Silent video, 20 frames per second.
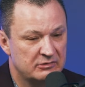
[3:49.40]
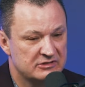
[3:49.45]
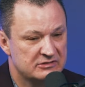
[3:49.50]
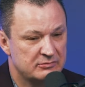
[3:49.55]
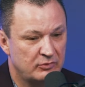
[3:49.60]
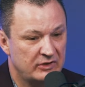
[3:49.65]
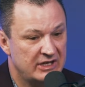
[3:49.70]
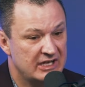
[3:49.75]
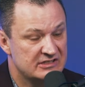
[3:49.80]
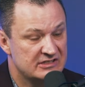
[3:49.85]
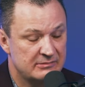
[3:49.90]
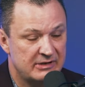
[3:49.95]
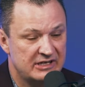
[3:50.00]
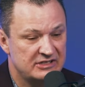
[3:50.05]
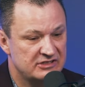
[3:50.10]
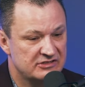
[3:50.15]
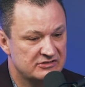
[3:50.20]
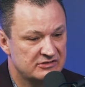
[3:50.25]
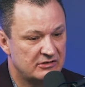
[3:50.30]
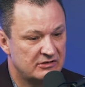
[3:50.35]
we had some
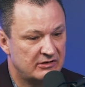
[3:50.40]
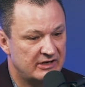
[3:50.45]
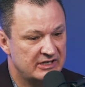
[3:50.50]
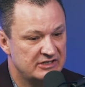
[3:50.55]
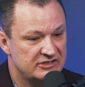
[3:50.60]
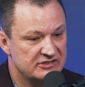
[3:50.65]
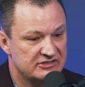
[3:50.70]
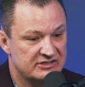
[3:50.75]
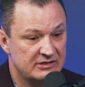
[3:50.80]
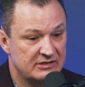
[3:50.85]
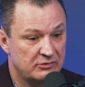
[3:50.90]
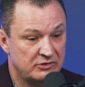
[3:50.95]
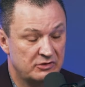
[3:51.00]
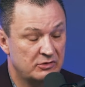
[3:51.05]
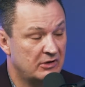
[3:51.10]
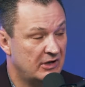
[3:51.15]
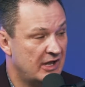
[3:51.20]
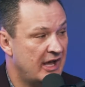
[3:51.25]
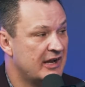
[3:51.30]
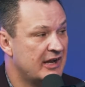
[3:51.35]
agents in our agency that were doing
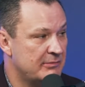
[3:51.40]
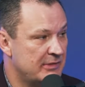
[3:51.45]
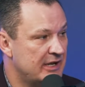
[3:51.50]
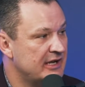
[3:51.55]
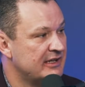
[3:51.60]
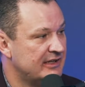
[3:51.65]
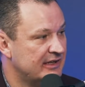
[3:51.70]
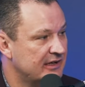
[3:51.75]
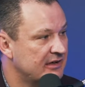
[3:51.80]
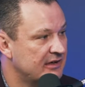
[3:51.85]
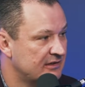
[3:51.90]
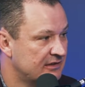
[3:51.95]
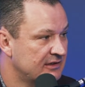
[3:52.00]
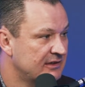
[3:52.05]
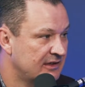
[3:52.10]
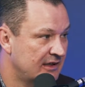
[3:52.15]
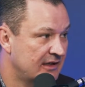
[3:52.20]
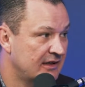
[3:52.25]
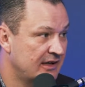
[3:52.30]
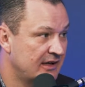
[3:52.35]
a lot of
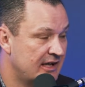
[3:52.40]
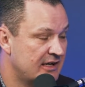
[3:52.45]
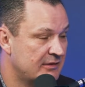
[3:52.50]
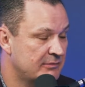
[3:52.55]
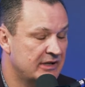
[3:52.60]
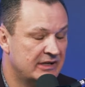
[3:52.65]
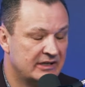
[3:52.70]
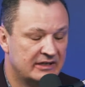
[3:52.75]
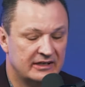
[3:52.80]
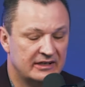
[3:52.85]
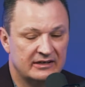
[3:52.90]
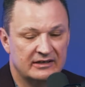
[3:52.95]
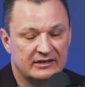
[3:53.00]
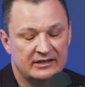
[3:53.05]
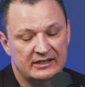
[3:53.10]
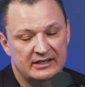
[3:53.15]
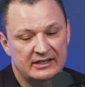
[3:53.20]
Medicare.